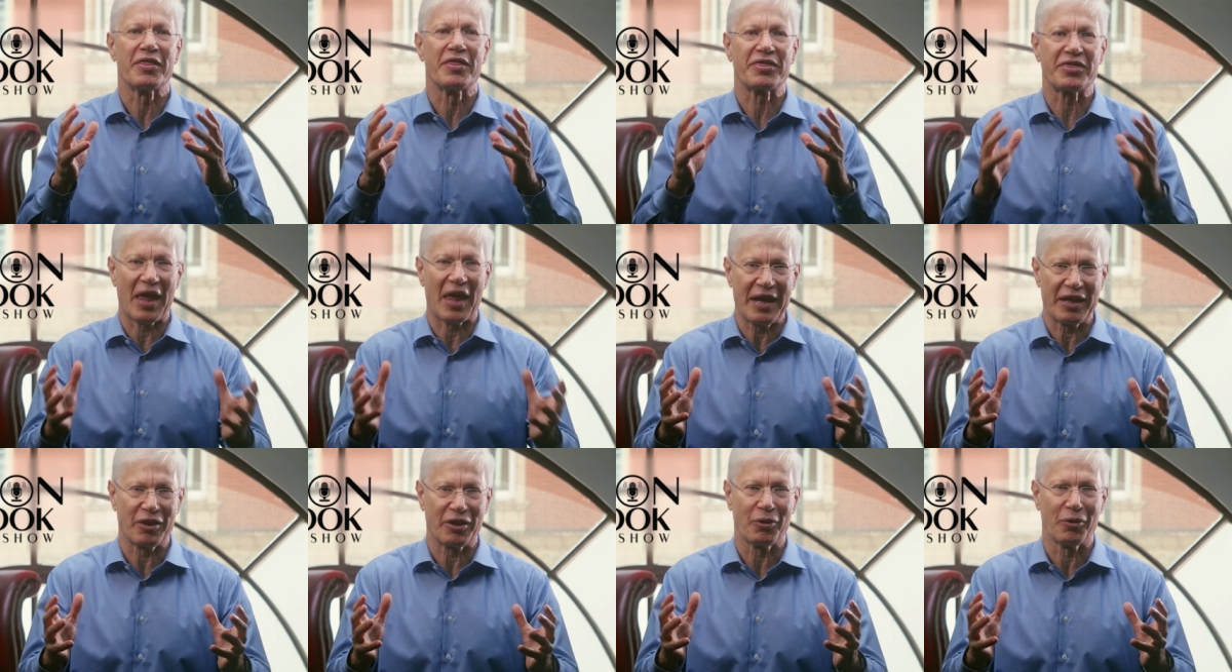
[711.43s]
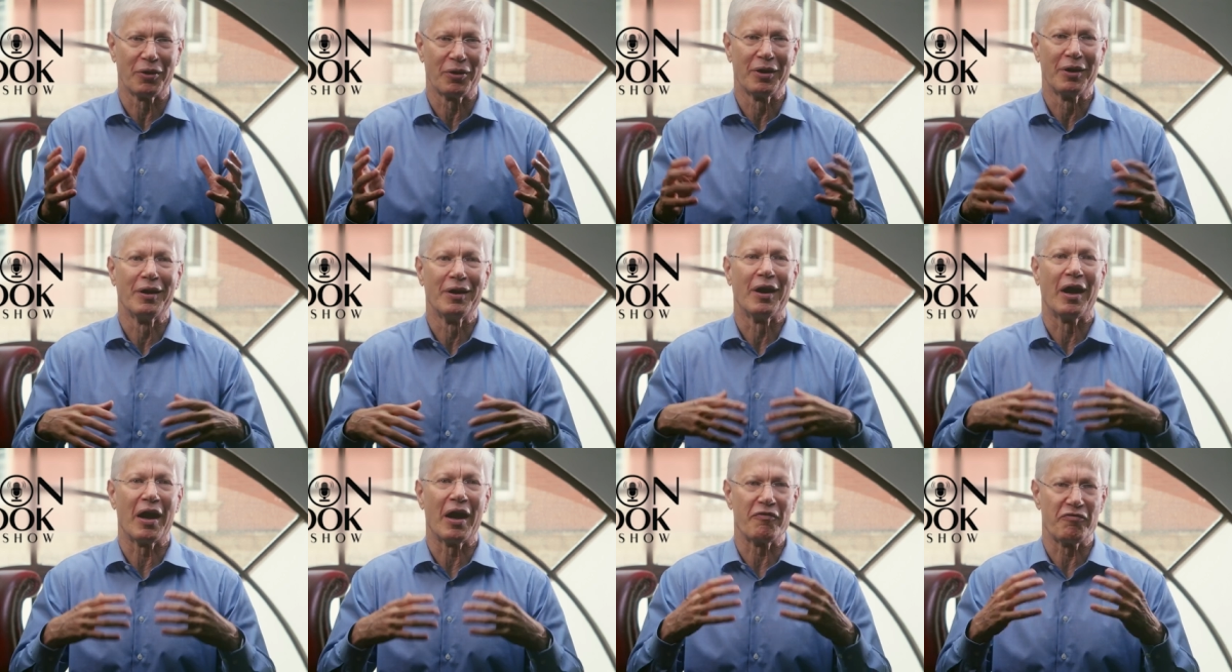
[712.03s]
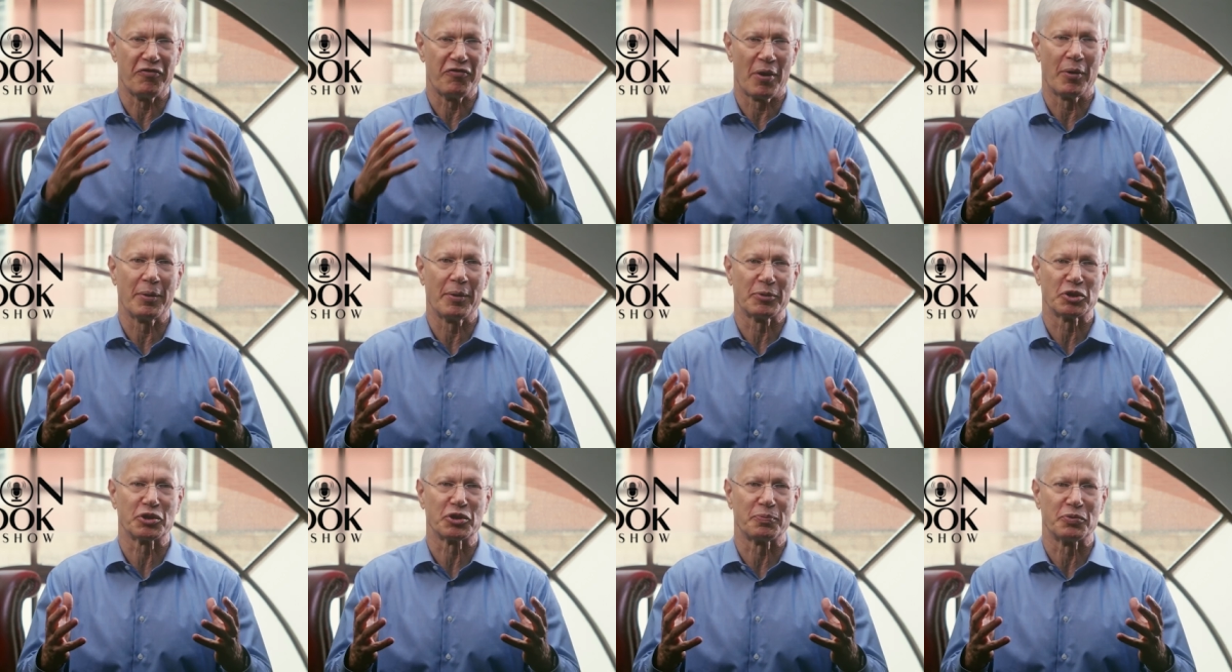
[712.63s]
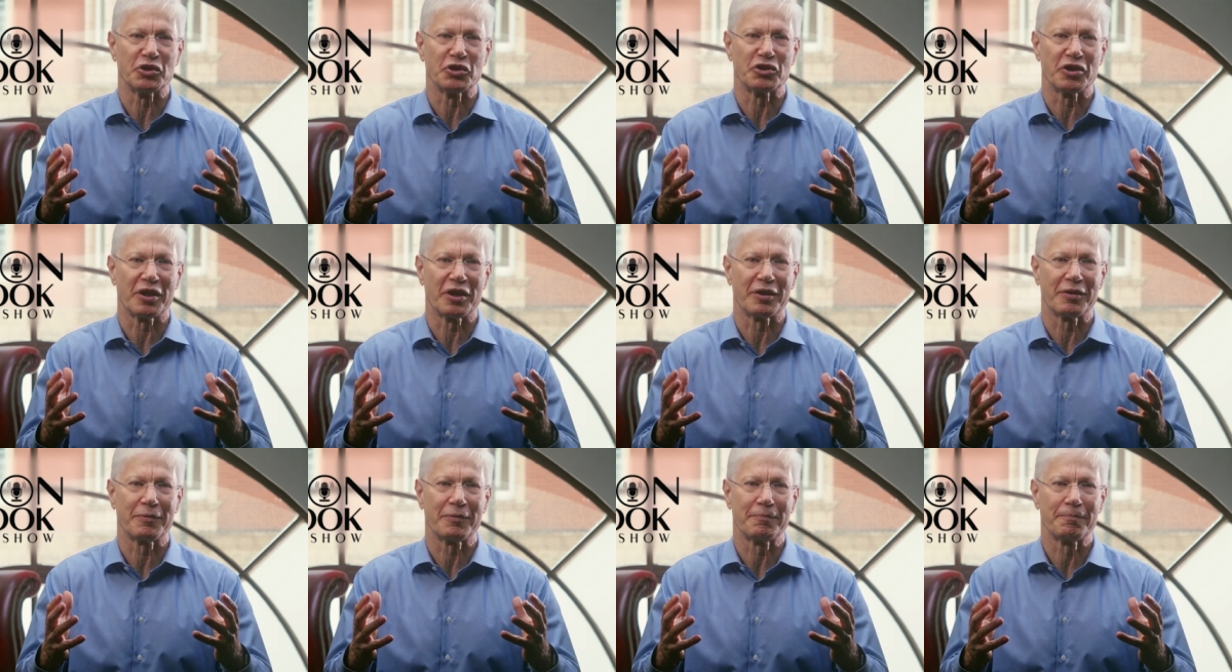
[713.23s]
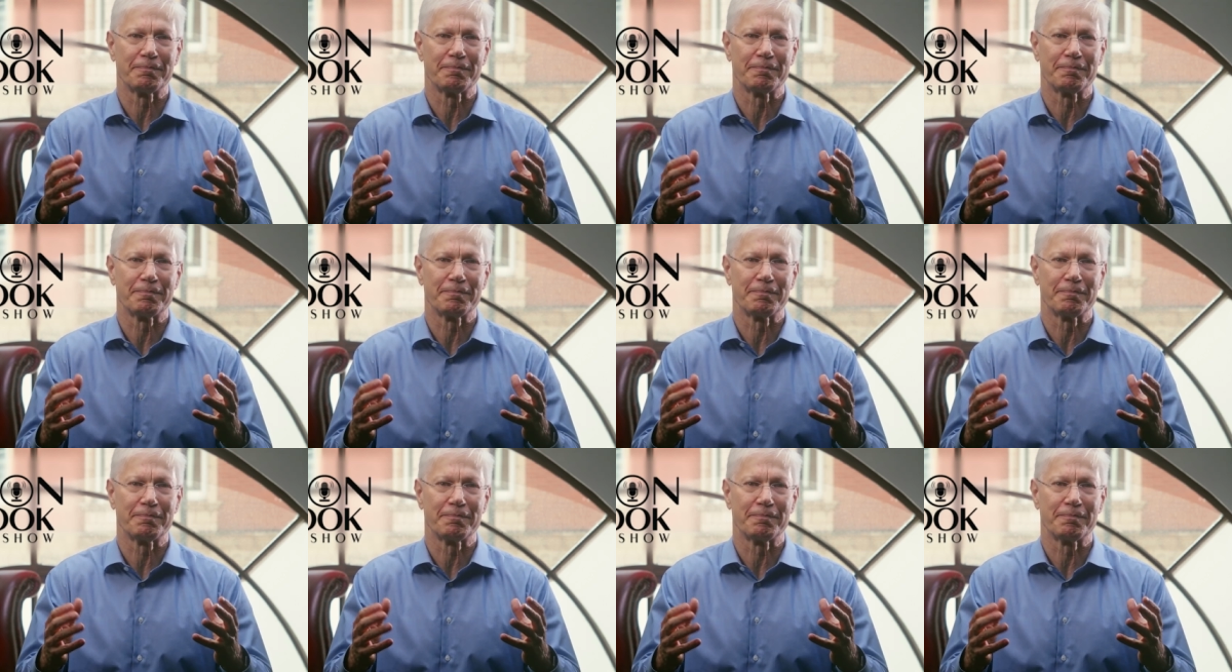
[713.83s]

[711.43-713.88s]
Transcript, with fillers: thank you. I very much appreciate it.